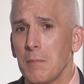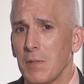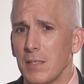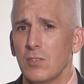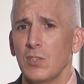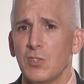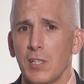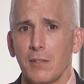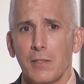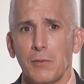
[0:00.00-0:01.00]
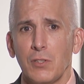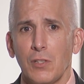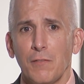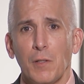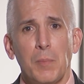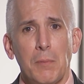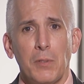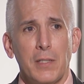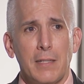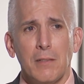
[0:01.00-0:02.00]
And this is generally reserved for
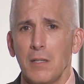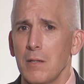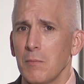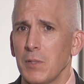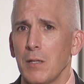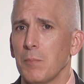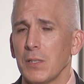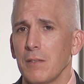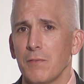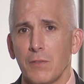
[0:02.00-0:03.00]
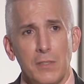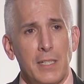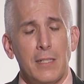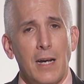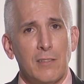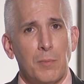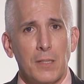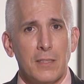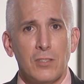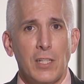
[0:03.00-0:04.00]
people that we don't believe need
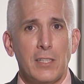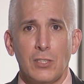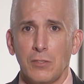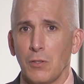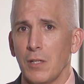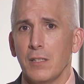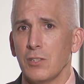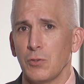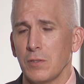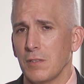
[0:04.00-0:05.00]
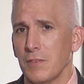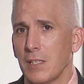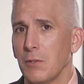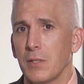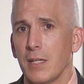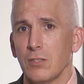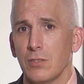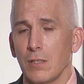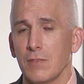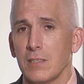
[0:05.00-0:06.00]
hospitalization or other sorts of acute care
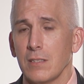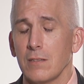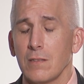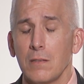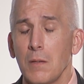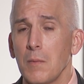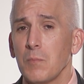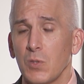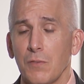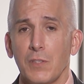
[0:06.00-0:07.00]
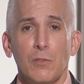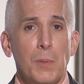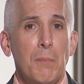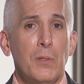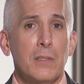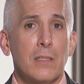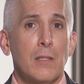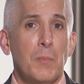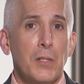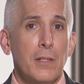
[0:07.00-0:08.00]
services. So if there's people in the
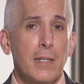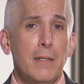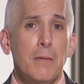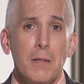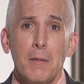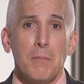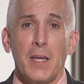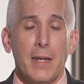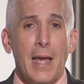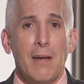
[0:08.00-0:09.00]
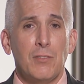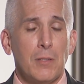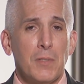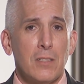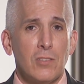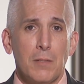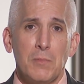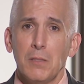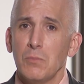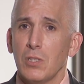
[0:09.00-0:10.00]
community that have some of the
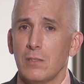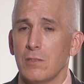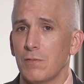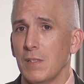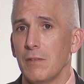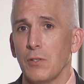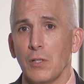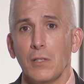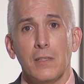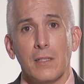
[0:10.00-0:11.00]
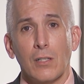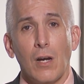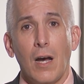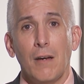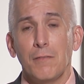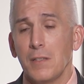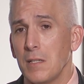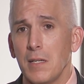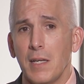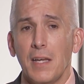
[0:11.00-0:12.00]
symptoms, such as fever and a cough,
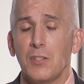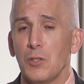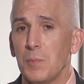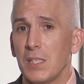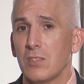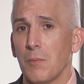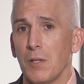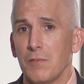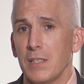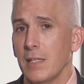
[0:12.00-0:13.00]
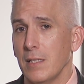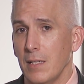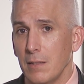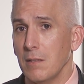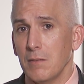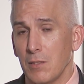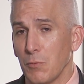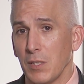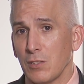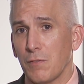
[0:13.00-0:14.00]
and do meet some of the
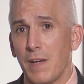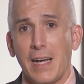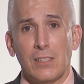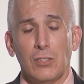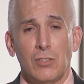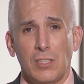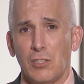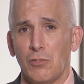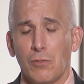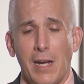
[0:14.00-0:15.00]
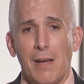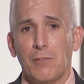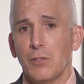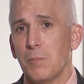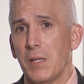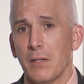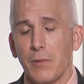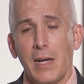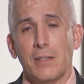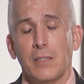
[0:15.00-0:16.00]
risk factors, such as travel or being
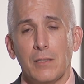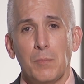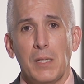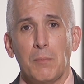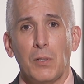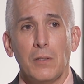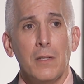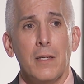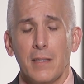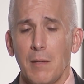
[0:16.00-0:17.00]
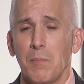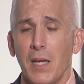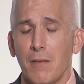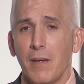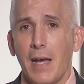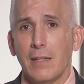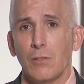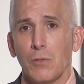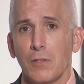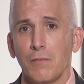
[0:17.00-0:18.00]
around other people that may have had
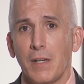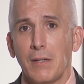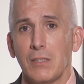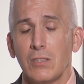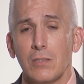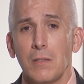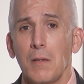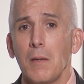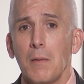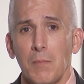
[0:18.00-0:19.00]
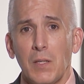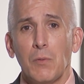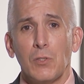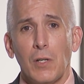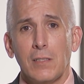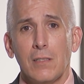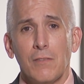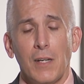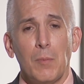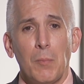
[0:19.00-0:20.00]
coronavirus, then we're trying to
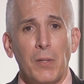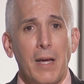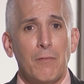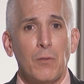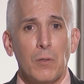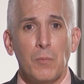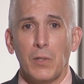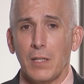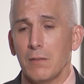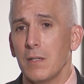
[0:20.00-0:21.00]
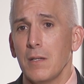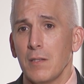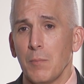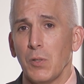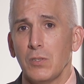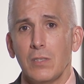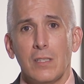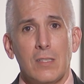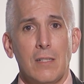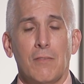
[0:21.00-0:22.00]
develop a platform where the person
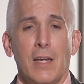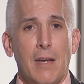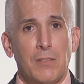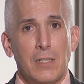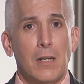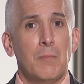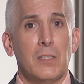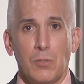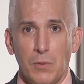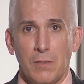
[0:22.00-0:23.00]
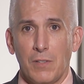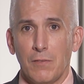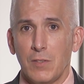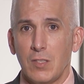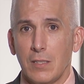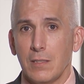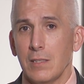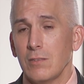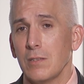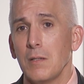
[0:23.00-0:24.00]
doesn't even have to come into one of our
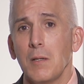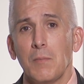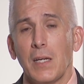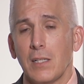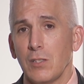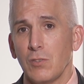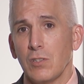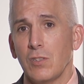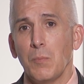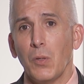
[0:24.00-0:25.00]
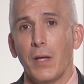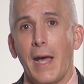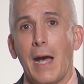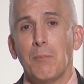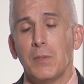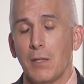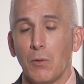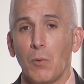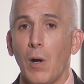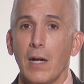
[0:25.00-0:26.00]
facilities. They can use a simple app that
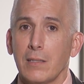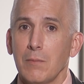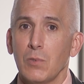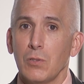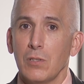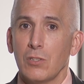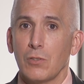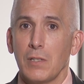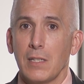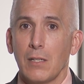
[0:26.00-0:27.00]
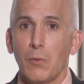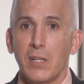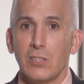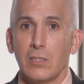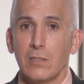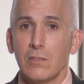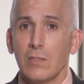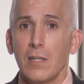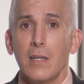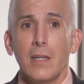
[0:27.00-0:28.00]
will walk them through the screening
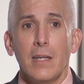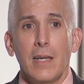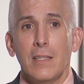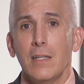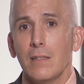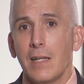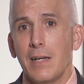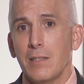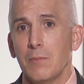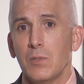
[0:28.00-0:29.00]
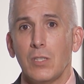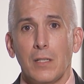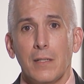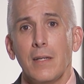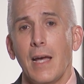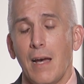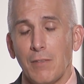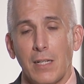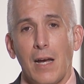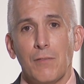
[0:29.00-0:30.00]
questions and then allow them to
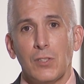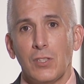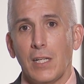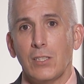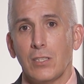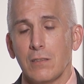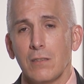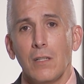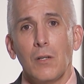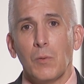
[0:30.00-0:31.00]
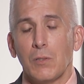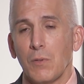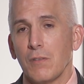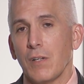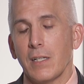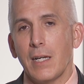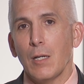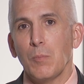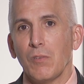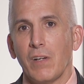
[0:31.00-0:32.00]
have a conversation with one of our
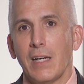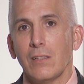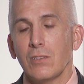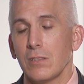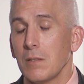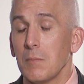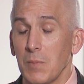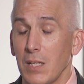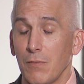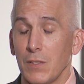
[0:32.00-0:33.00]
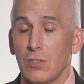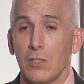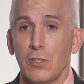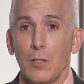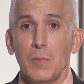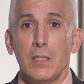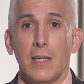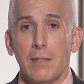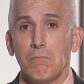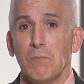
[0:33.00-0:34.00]
care providers. And if it's determined
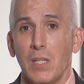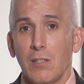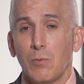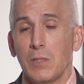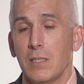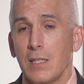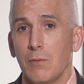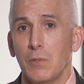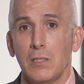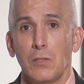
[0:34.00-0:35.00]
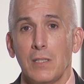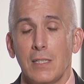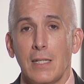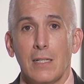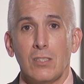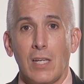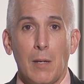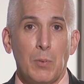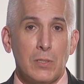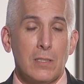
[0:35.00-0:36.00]
that, yes, we think we do need to get a
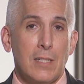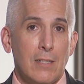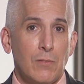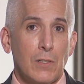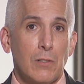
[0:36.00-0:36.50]
sample to test for